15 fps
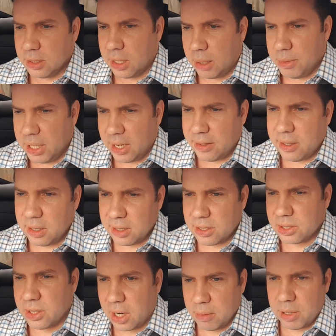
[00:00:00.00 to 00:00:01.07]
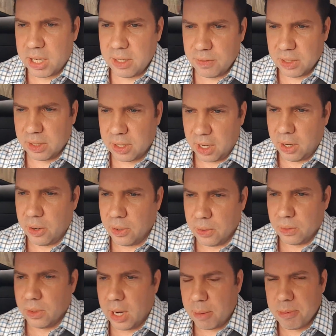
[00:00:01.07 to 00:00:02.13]
I mean, I think this car might even
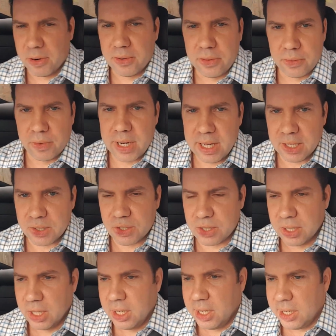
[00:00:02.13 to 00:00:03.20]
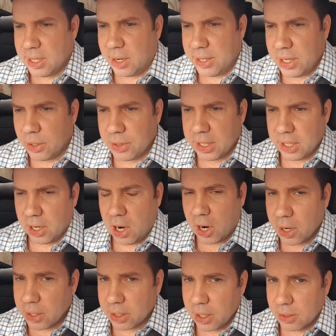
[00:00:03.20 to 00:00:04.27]
go upper 3s. Now, I know the
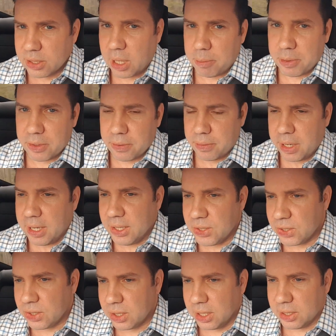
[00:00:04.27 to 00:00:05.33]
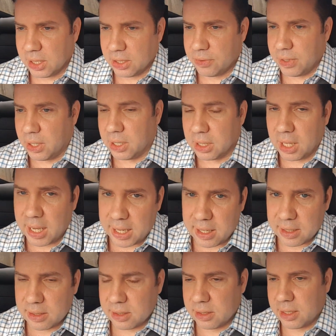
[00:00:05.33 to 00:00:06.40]
R goes upper 3s because it's very light.
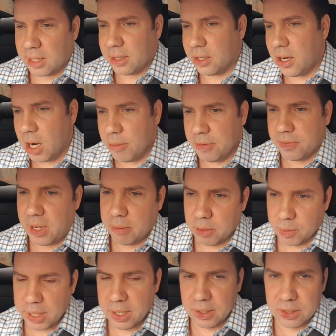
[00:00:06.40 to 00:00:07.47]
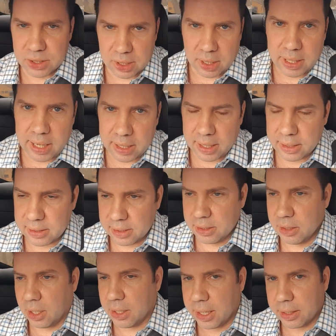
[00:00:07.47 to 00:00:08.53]
It's got the carbon fiber wheels and all that good
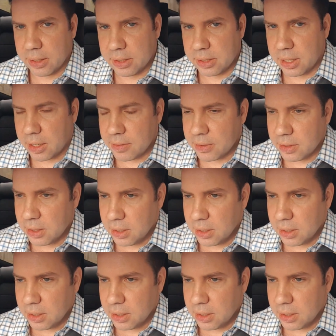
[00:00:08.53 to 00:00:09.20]
stuff.